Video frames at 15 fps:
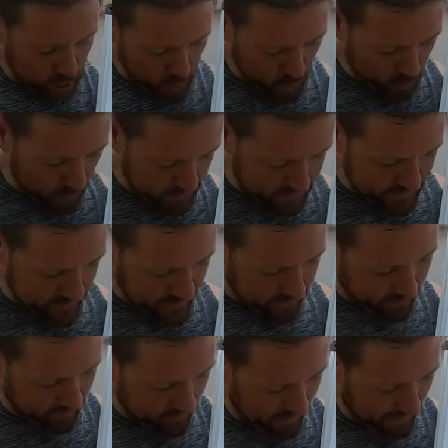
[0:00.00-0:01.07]
do a set
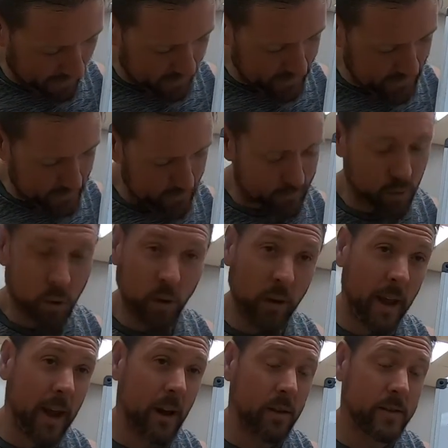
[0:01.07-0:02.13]
of lat
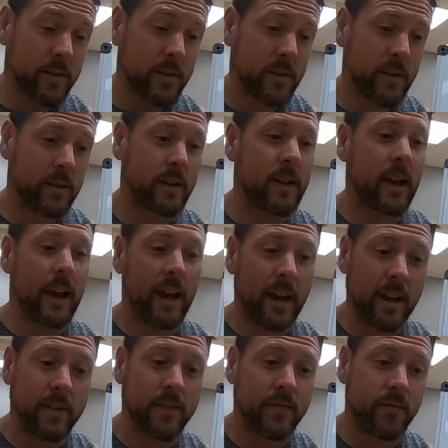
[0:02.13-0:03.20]
pull-downs
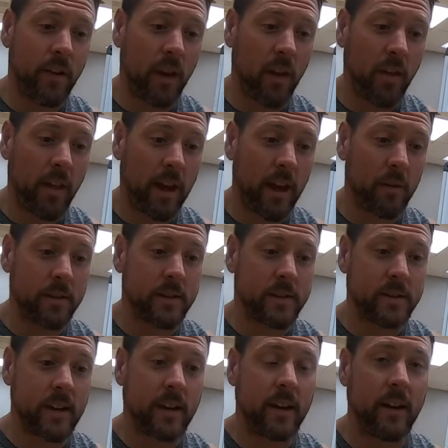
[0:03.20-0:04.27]
and follow that with a
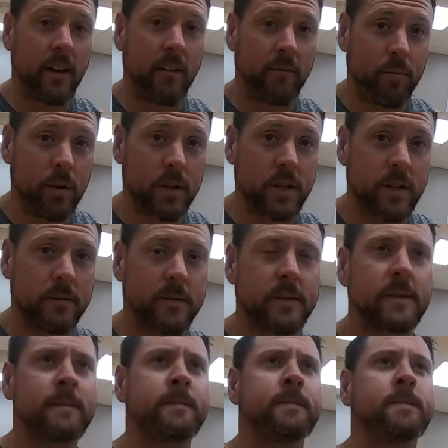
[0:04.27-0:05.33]
set of
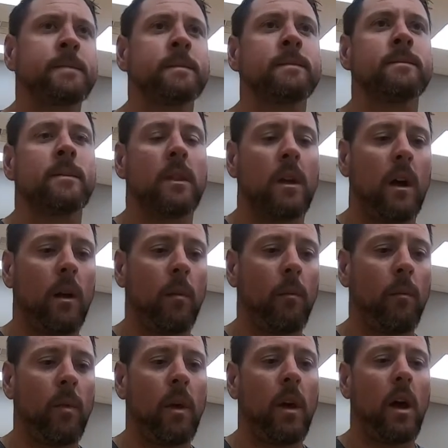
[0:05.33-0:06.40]
push-ups. The
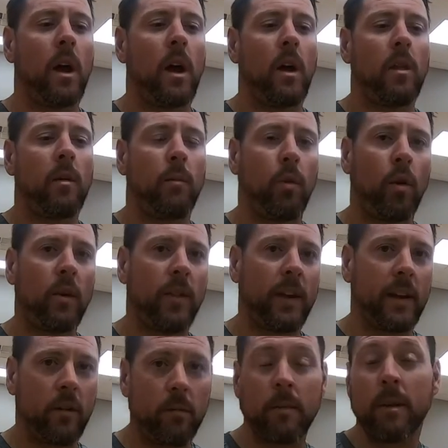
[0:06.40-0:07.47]
important thing
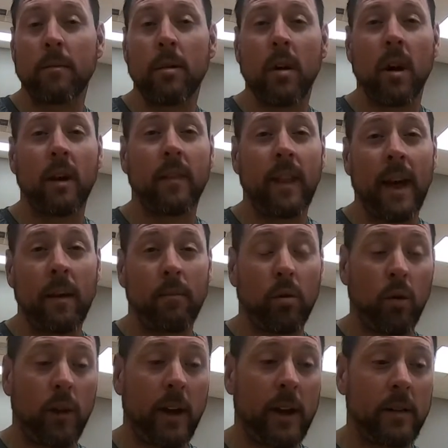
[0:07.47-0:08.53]
to remember on lat
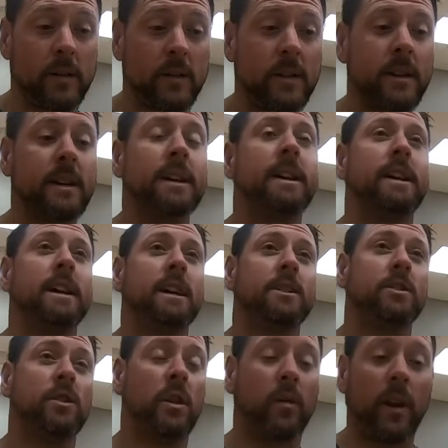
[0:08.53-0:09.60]
pull-downs is
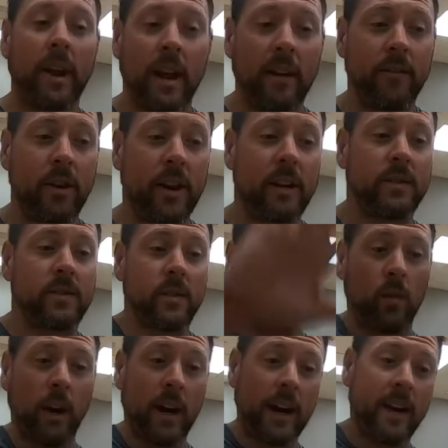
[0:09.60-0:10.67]
you don't want to have your hands too
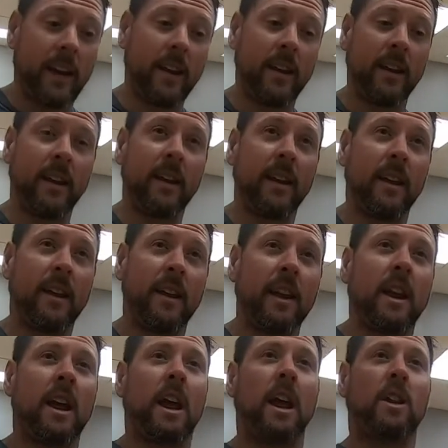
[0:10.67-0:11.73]
wide.
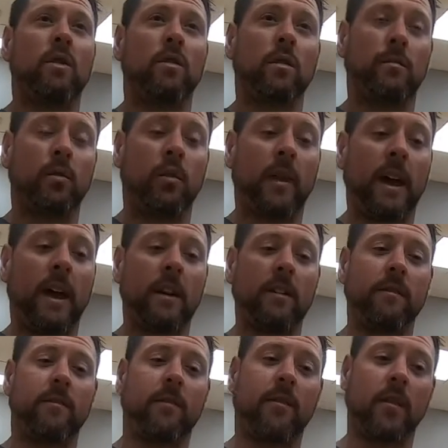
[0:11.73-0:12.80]
You want to pull down in
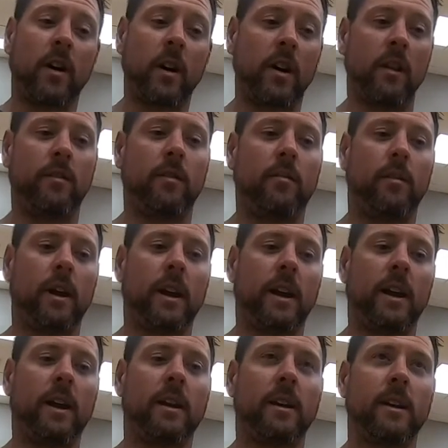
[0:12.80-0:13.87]
front of your
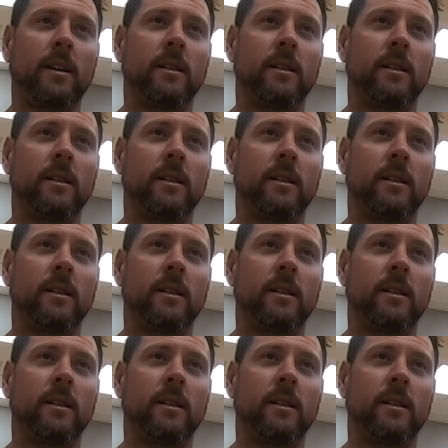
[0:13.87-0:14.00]
body